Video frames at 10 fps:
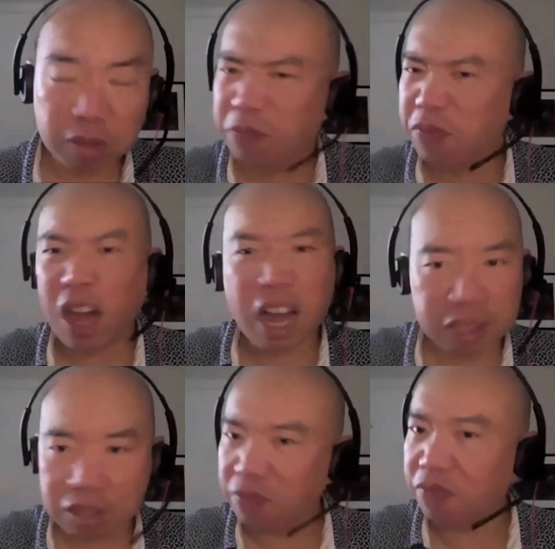The
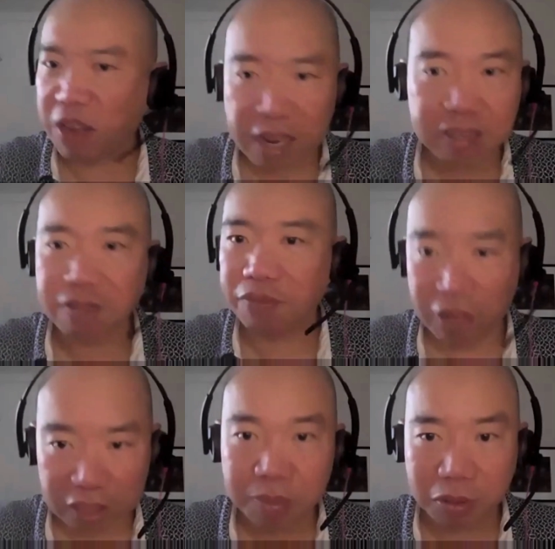
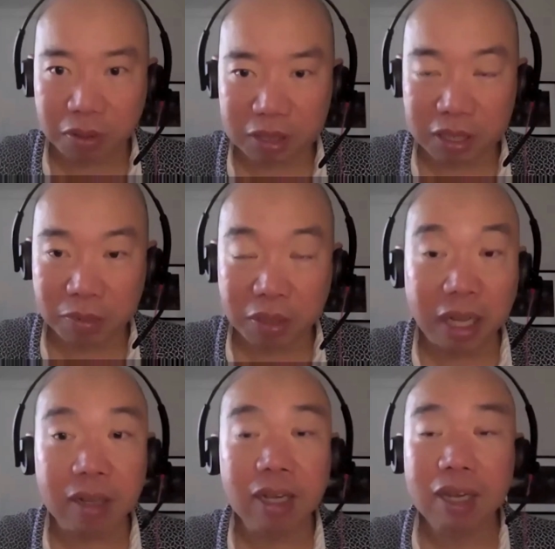vast majority.
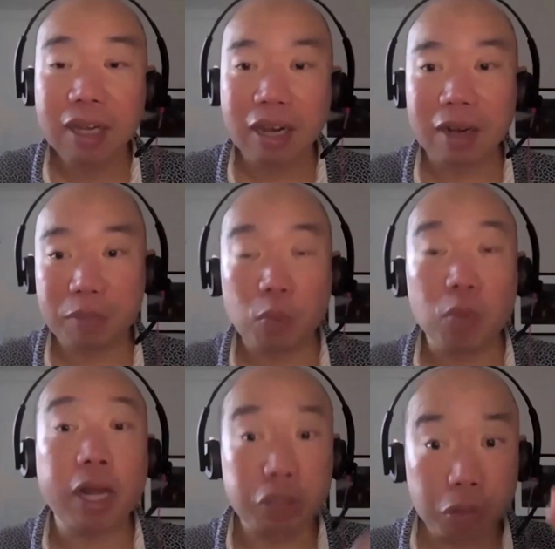Okay, and
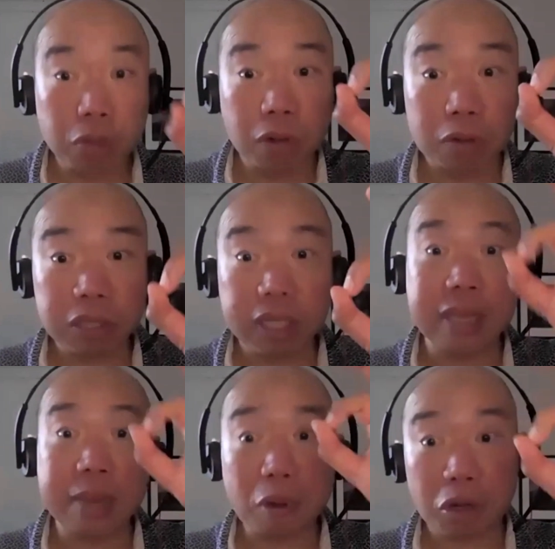sucrose is
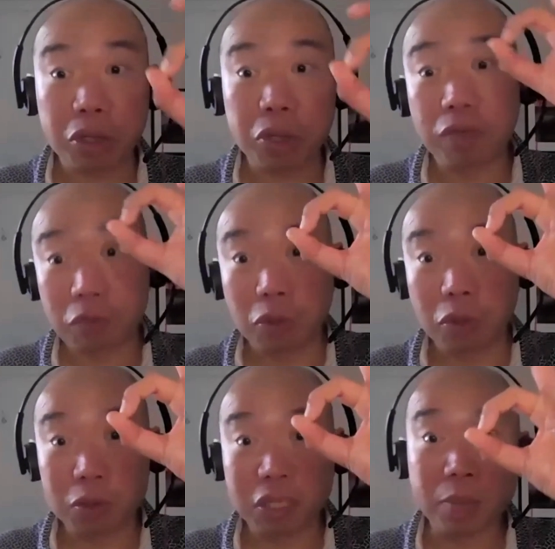a molecule of
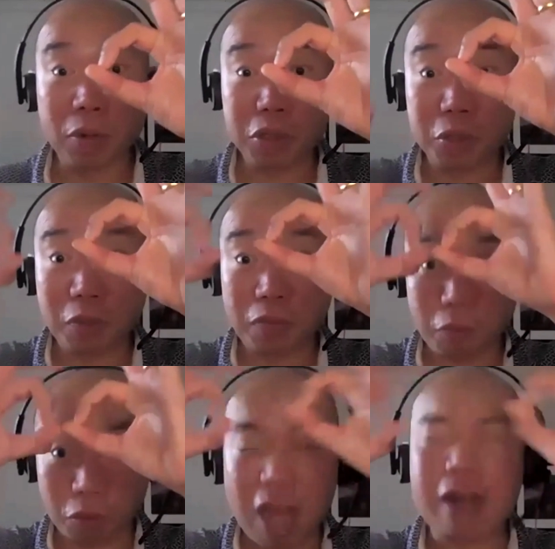glucose and a molecule
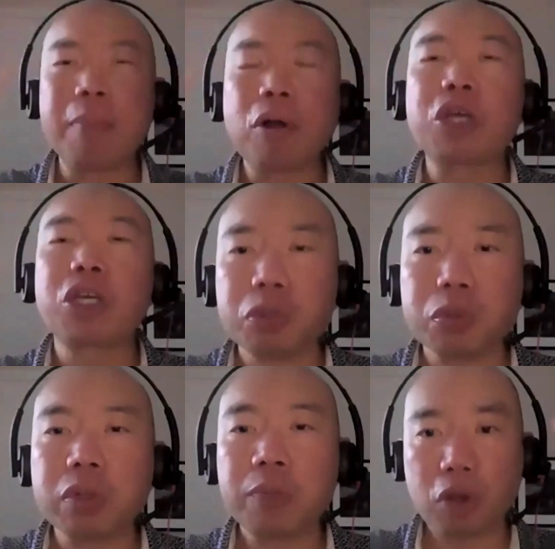
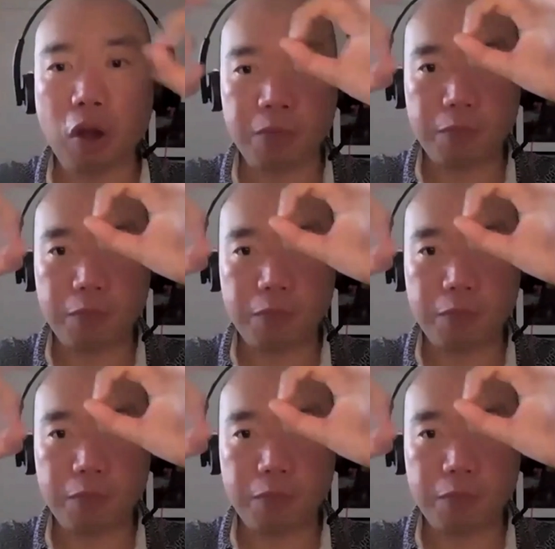of